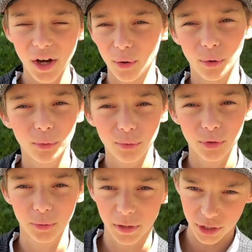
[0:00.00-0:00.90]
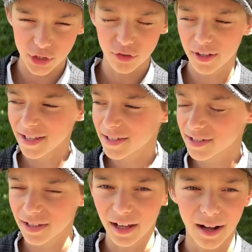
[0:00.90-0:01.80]
oh, you want to do
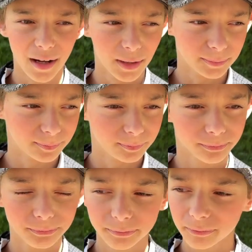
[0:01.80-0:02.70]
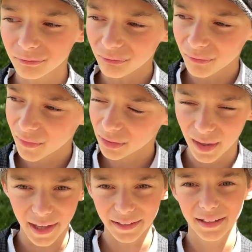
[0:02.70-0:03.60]
this? Um,
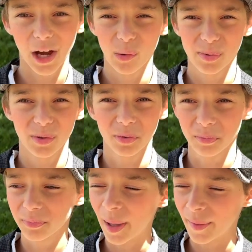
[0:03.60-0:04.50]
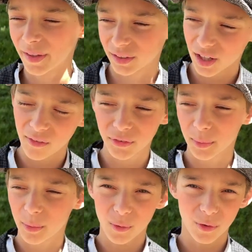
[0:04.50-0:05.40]
like help you get
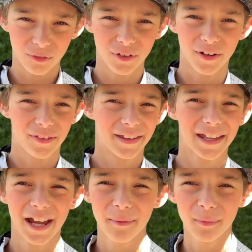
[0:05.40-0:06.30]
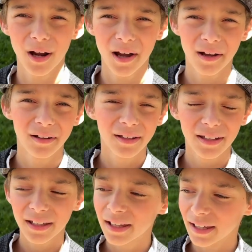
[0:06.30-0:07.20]
comfortable in front of the camera
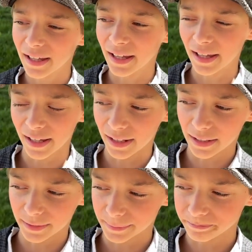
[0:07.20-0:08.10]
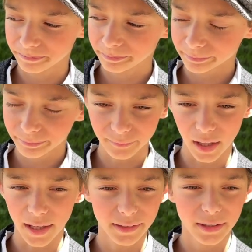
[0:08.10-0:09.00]
yeah. and
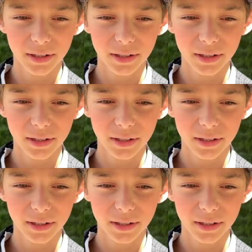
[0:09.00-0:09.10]
like